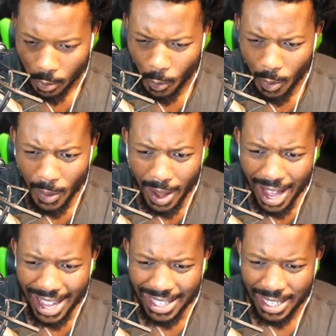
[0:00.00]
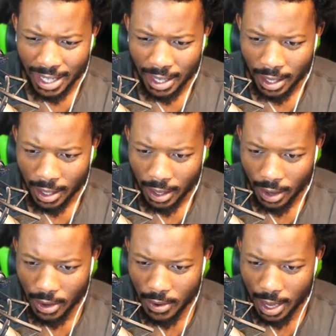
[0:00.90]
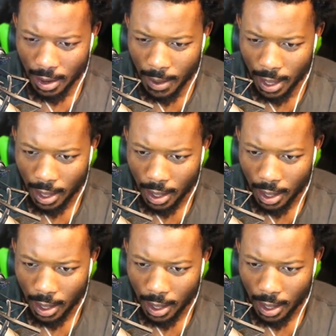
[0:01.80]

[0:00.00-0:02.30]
What? Are you kidding me?